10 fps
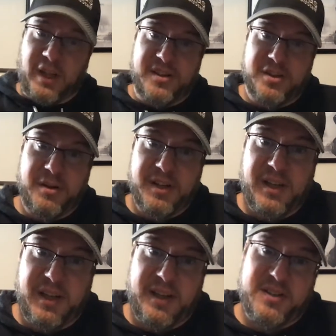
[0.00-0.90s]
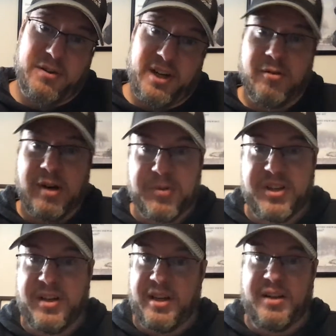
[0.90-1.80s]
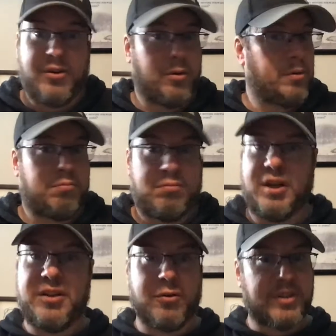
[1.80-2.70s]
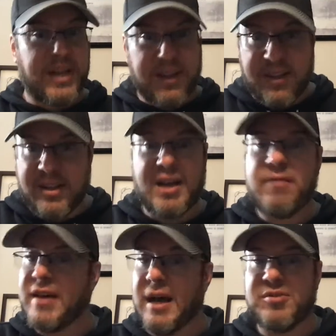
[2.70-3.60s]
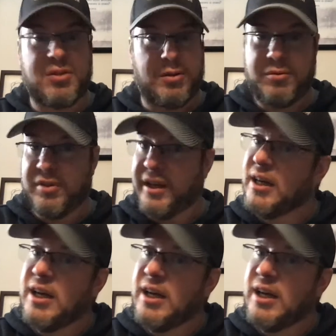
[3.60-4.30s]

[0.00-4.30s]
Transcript: is there an, is there an interruption in your in your daily life? Absolutely.